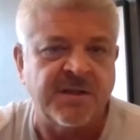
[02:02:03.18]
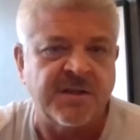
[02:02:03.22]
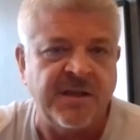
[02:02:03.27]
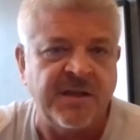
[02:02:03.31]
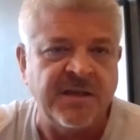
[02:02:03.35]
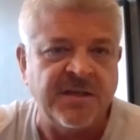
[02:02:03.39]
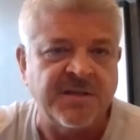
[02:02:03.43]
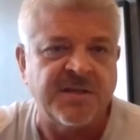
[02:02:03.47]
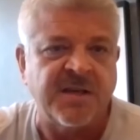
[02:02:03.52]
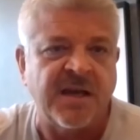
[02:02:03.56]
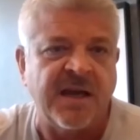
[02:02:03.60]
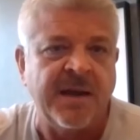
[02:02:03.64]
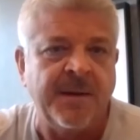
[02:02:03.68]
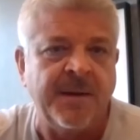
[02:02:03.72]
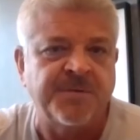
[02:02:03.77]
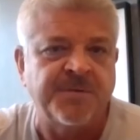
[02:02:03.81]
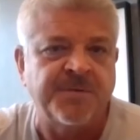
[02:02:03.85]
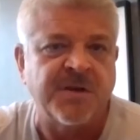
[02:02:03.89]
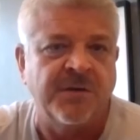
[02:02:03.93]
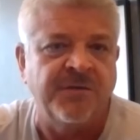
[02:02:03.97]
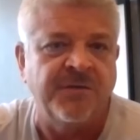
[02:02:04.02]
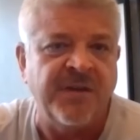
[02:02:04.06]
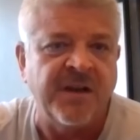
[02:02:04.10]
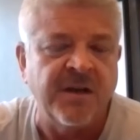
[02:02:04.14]
these
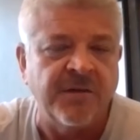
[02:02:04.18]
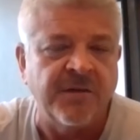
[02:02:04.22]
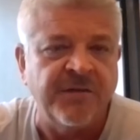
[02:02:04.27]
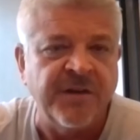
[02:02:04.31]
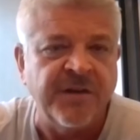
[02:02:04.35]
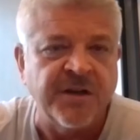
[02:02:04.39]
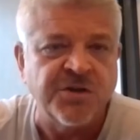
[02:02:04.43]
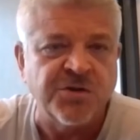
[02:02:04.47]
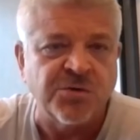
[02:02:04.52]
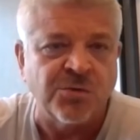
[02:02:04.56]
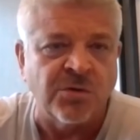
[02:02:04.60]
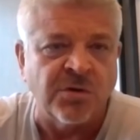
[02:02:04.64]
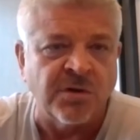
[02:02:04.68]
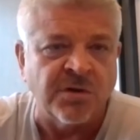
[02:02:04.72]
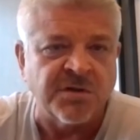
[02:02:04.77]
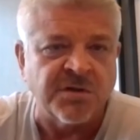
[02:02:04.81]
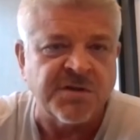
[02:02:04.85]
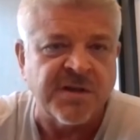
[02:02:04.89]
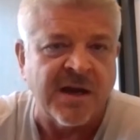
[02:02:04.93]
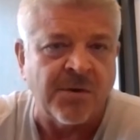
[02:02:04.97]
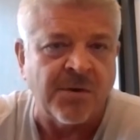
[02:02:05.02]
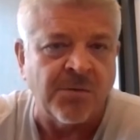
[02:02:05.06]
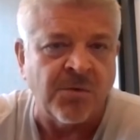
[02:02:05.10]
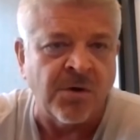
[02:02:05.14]
types of
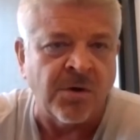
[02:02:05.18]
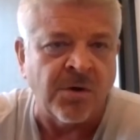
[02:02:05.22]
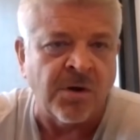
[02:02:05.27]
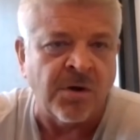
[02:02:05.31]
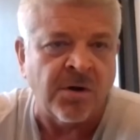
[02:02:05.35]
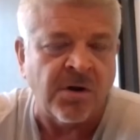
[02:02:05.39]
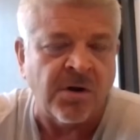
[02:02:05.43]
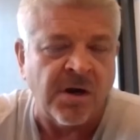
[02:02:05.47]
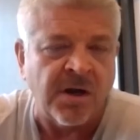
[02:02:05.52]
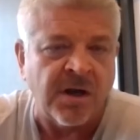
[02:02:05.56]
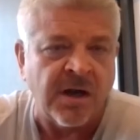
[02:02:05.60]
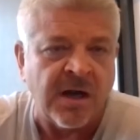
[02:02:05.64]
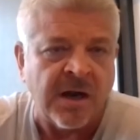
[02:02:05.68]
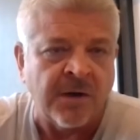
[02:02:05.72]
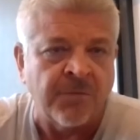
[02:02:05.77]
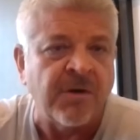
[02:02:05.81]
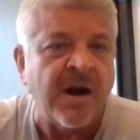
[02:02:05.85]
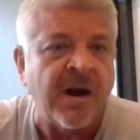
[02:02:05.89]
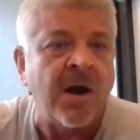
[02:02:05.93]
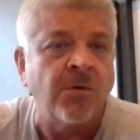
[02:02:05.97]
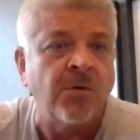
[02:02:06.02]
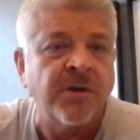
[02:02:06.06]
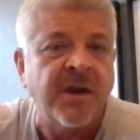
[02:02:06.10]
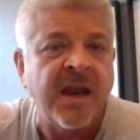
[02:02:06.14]
individuals that were
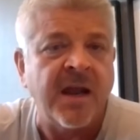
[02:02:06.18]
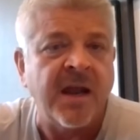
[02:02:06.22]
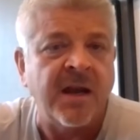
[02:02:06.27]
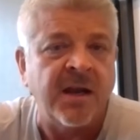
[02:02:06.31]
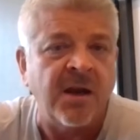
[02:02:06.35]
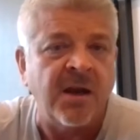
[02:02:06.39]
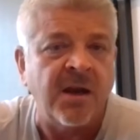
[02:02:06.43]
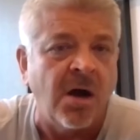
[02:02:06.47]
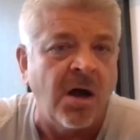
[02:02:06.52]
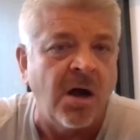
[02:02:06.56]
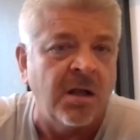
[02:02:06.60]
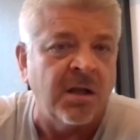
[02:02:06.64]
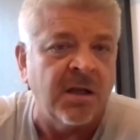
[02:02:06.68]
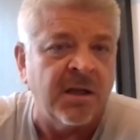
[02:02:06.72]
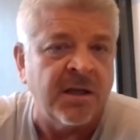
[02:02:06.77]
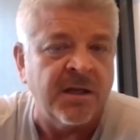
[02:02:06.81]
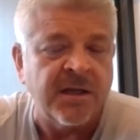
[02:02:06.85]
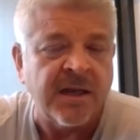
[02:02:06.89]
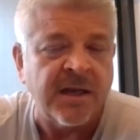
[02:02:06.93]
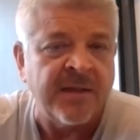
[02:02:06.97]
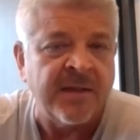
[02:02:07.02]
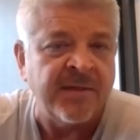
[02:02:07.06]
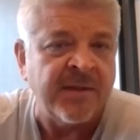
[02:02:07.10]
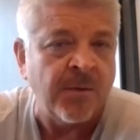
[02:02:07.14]
around Kenny
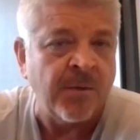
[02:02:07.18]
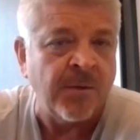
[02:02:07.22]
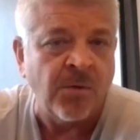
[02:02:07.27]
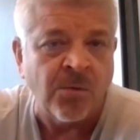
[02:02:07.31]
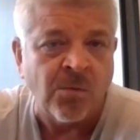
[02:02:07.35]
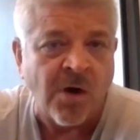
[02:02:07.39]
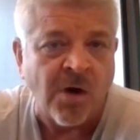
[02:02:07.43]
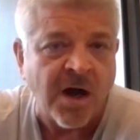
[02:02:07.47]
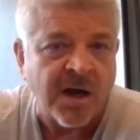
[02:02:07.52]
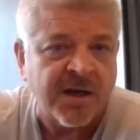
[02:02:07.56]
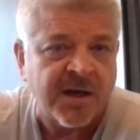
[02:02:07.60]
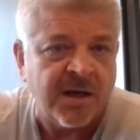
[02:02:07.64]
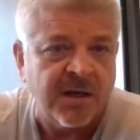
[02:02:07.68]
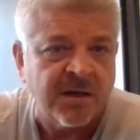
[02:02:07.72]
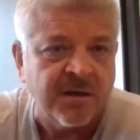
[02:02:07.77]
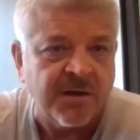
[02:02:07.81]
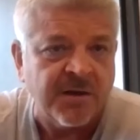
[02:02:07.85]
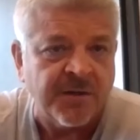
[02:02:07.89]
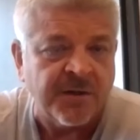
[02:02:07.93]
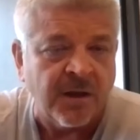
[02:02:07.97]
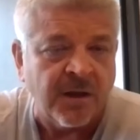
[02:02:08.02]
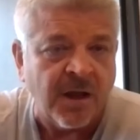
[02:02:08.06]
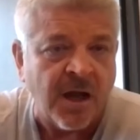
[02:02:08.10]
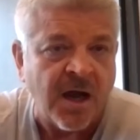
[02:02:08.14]
Holland, and they would walk
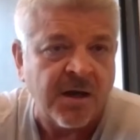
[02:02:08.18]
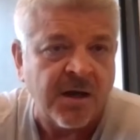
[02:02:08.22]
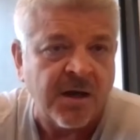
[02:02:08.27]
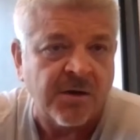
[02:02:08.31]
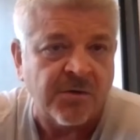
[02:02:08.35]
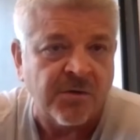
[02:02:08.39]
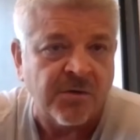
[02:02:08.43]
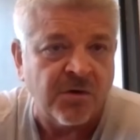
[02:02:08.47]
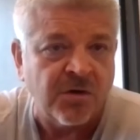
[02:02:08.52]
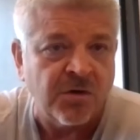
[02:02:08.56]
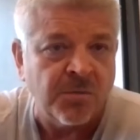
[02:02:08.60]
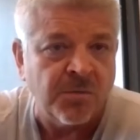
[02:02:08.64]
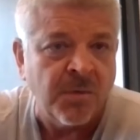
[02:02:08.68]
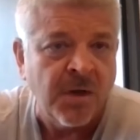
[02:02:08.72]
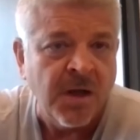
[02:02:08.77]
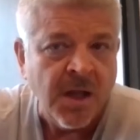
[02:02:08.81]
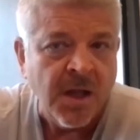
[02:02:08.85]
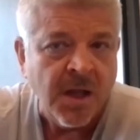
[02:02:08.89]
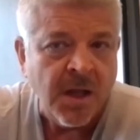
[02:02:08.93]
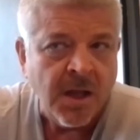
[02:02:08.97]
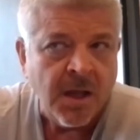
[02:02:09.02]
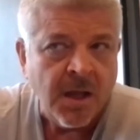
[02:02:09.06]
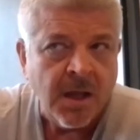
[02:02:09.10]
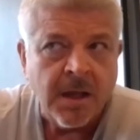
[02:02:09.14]
into the locker room.
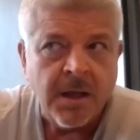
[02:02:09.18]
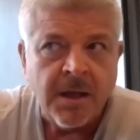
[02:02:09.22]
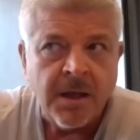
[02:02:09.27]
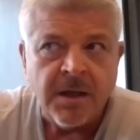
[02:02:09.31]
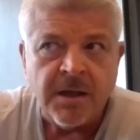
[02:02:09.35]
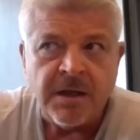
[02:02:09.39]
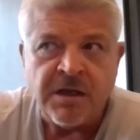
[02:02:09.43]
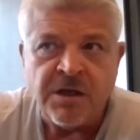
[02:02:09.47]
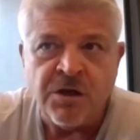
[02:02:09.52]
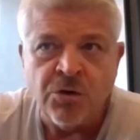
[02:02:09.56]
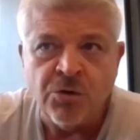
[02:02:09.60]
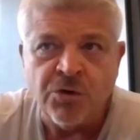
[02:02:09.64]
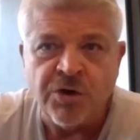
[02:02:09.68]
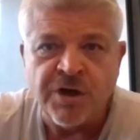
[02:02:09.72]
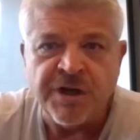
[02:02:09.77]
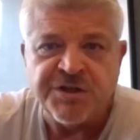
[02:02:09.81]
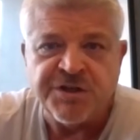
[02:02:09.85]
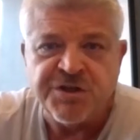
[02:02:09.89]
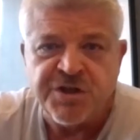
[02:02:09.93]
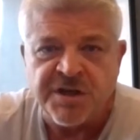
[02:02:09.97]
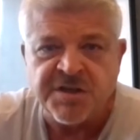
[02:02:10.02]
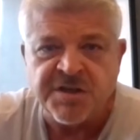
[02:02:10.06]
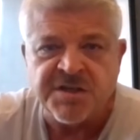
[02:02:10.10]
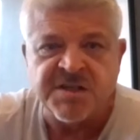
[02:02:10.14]
You
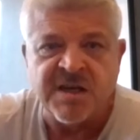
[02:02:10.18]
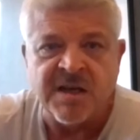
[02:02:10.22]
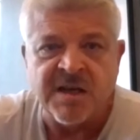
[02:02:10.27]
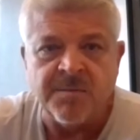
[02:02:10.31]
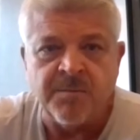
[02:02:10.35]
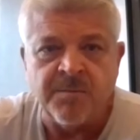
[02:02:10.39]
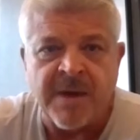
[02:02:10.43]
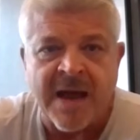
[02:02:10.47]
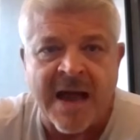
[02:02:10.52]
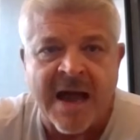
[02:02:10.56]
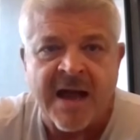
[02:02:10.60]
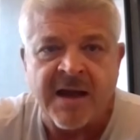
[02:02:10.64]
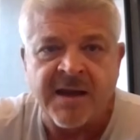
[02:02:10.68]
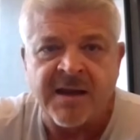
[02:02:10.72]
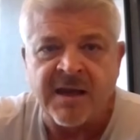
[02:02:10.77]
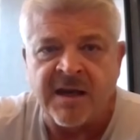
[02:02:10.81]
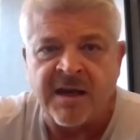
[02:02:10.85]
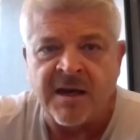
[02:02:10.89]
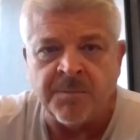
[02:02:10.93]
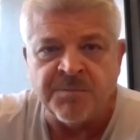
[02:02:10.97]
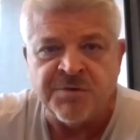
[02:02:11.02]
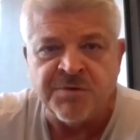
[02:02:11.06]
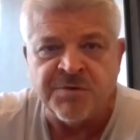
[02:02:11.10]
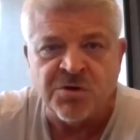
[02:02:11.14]
could just sit back
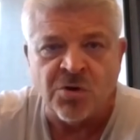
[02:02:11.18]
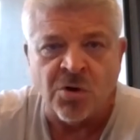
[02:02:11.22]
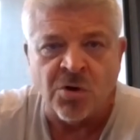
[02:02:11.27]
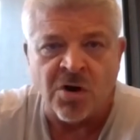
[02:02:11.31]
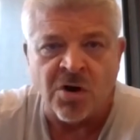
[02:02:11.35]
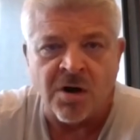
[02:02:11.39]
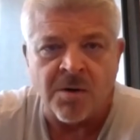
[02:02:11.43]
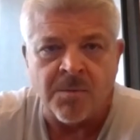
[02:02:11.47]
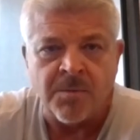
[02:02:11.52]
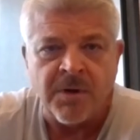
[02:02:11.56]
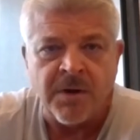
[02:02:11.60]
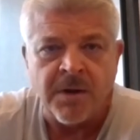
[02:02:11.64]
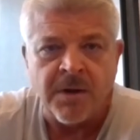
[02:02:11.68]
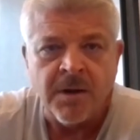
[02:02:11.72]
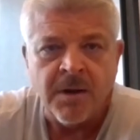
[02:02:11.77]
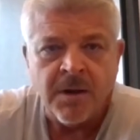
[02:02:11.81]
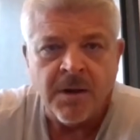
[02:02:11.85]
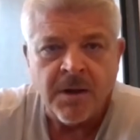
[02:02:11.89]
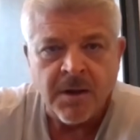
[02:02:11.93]
and absorb